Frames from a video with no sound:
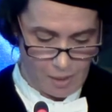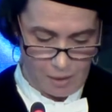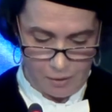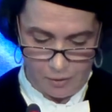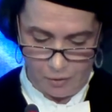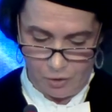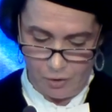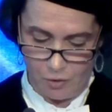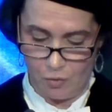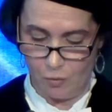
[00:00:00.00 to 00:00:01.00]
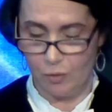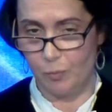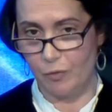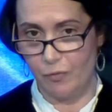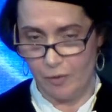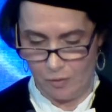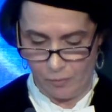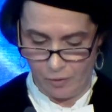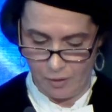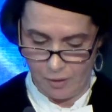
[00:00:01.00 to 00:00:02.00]
Research Institute, Professor
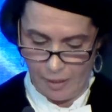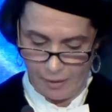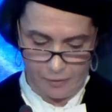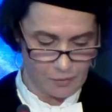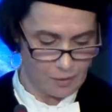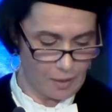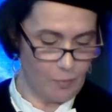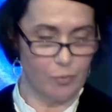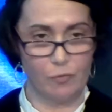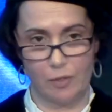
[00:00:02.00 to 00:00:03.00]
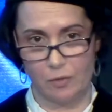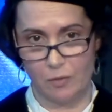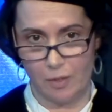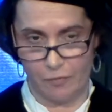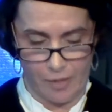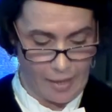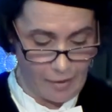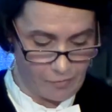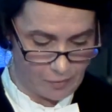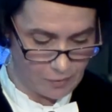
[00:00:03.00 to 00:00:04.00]
Maurice Zechers and Professor Sylvia
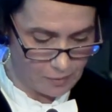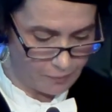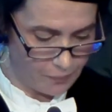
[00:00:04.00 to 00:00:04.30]
Evers,